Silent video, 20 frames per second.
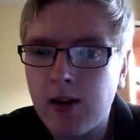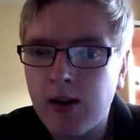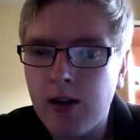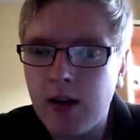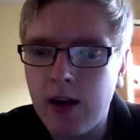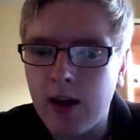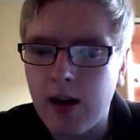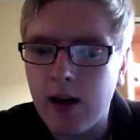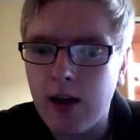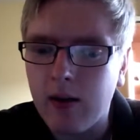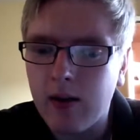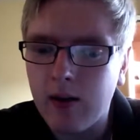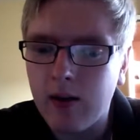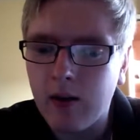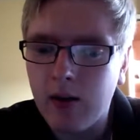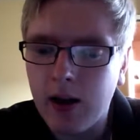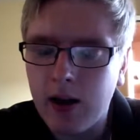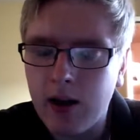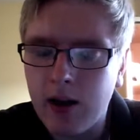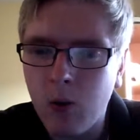It
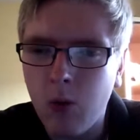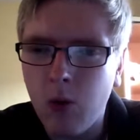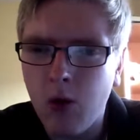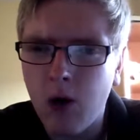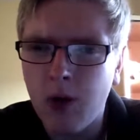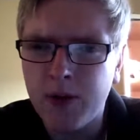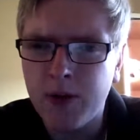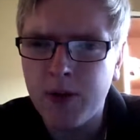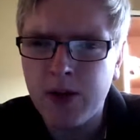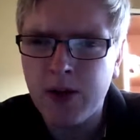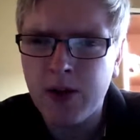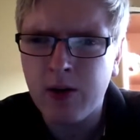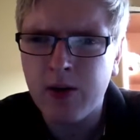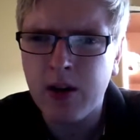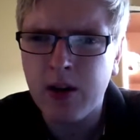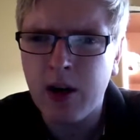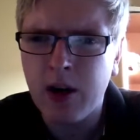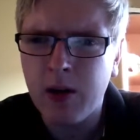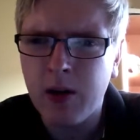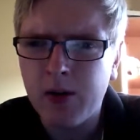kind of warmed the children
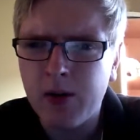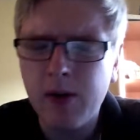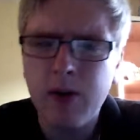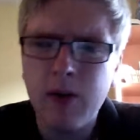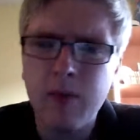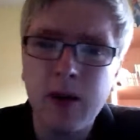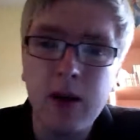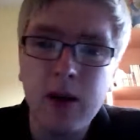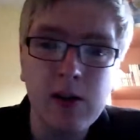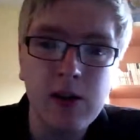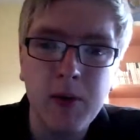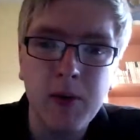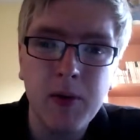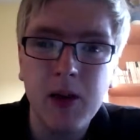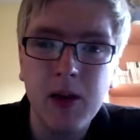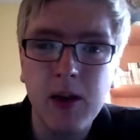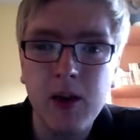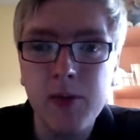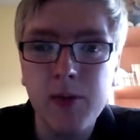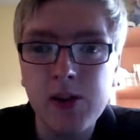up. Some of them might still be a
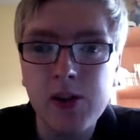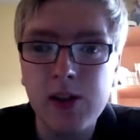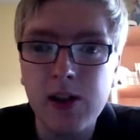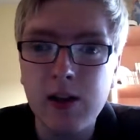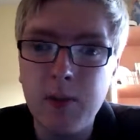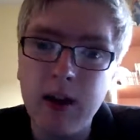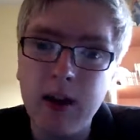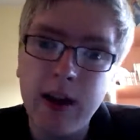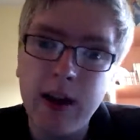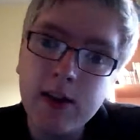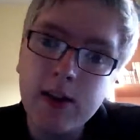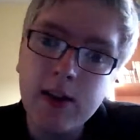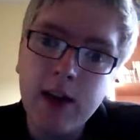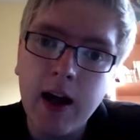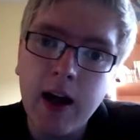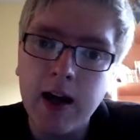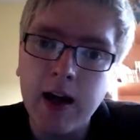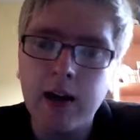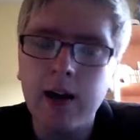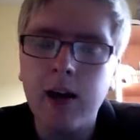little bit sleepy. It is
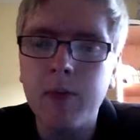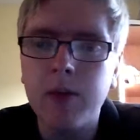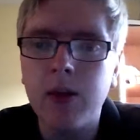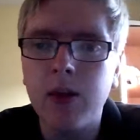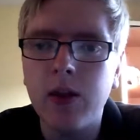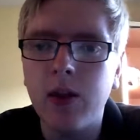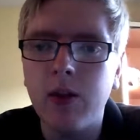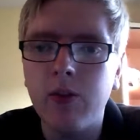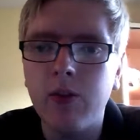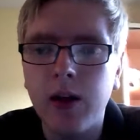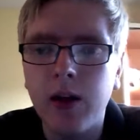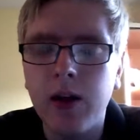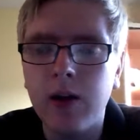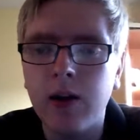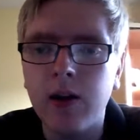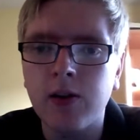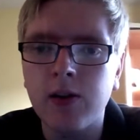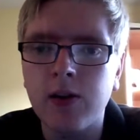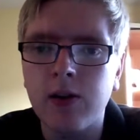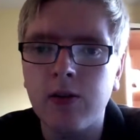9, I mean they're very
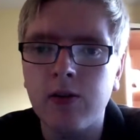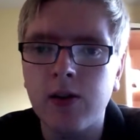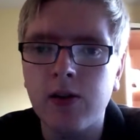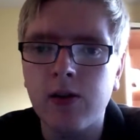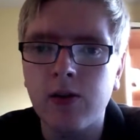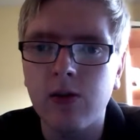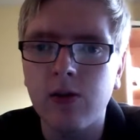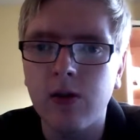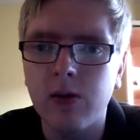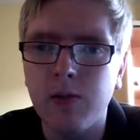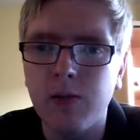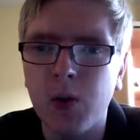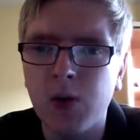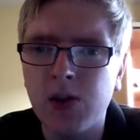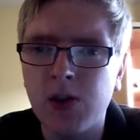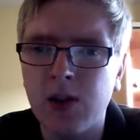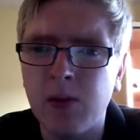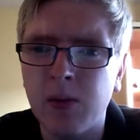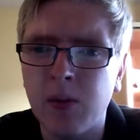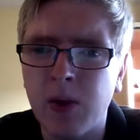young children, so most
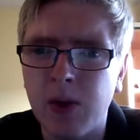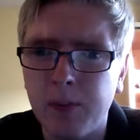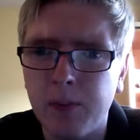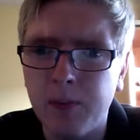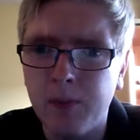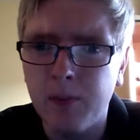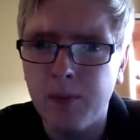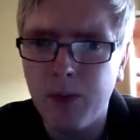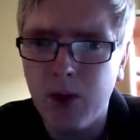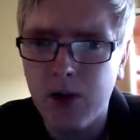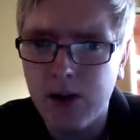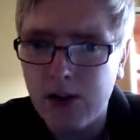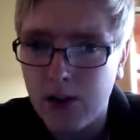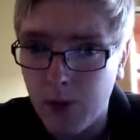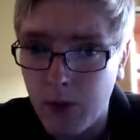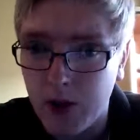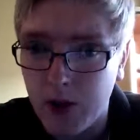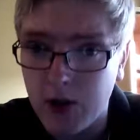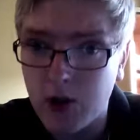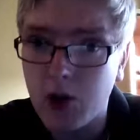of them were pretty
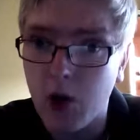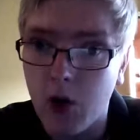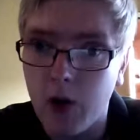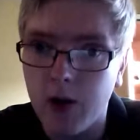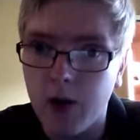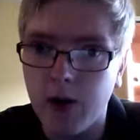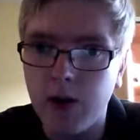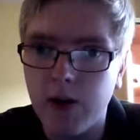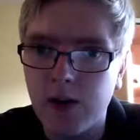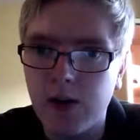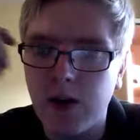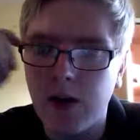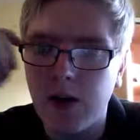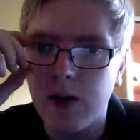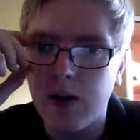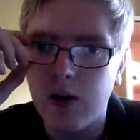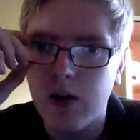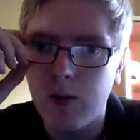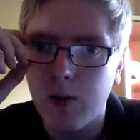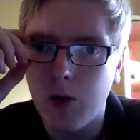switched on this early
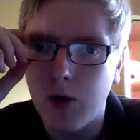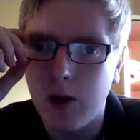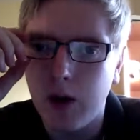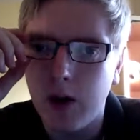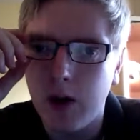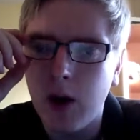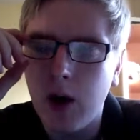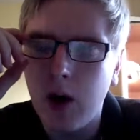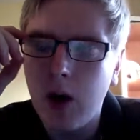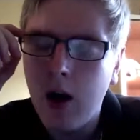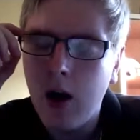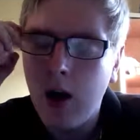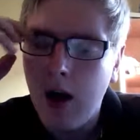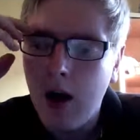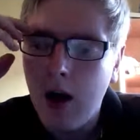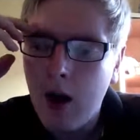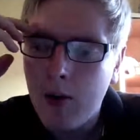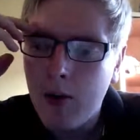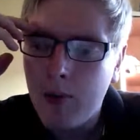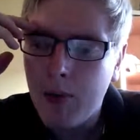in the morning,
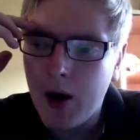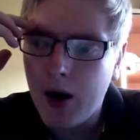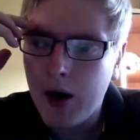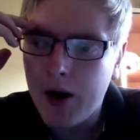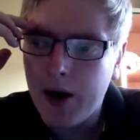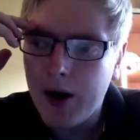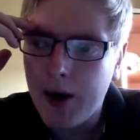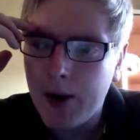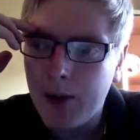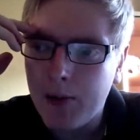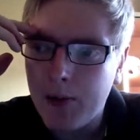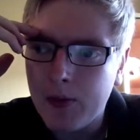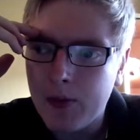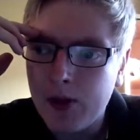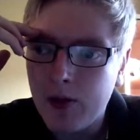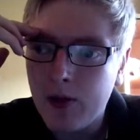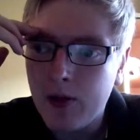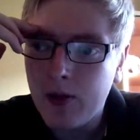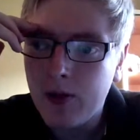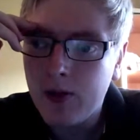but it was a
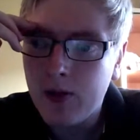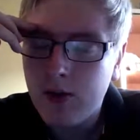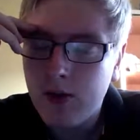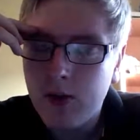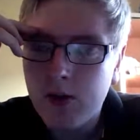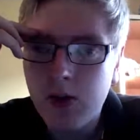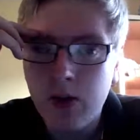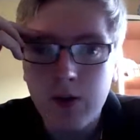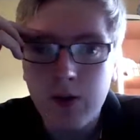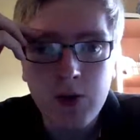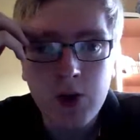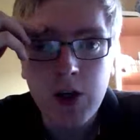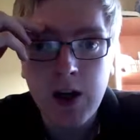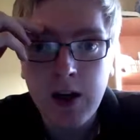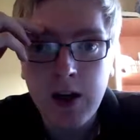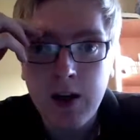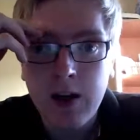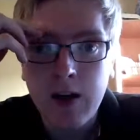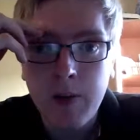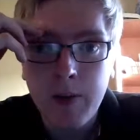good sort of
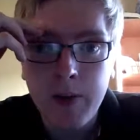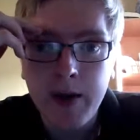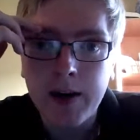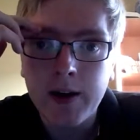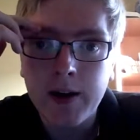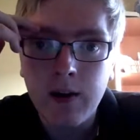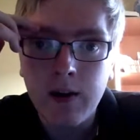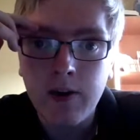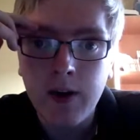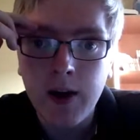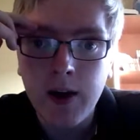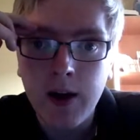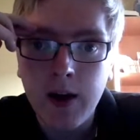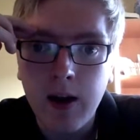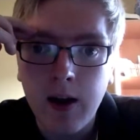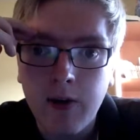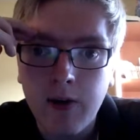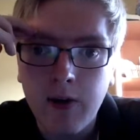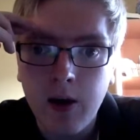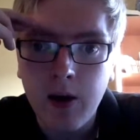shaking up activity.
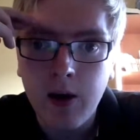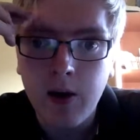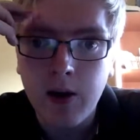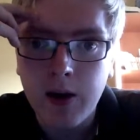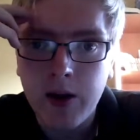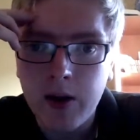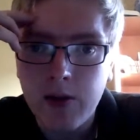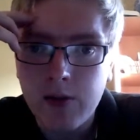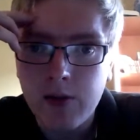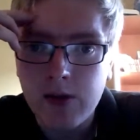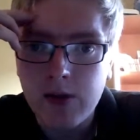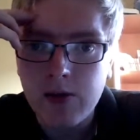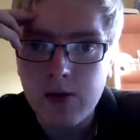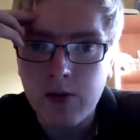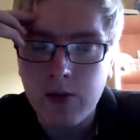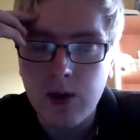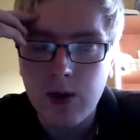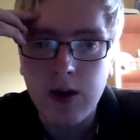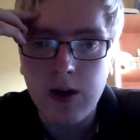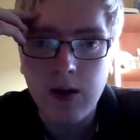I felt like it was
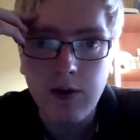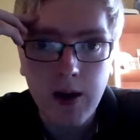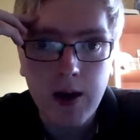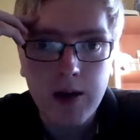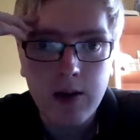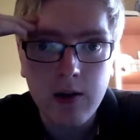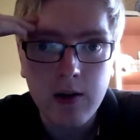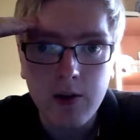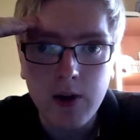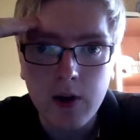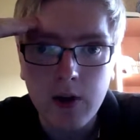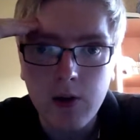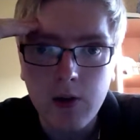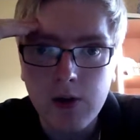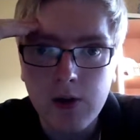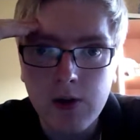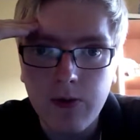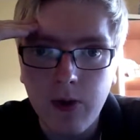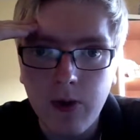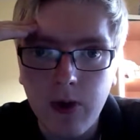really effectively
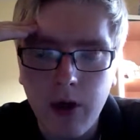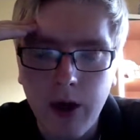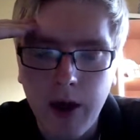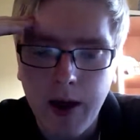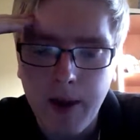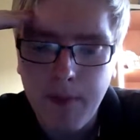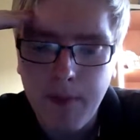used for that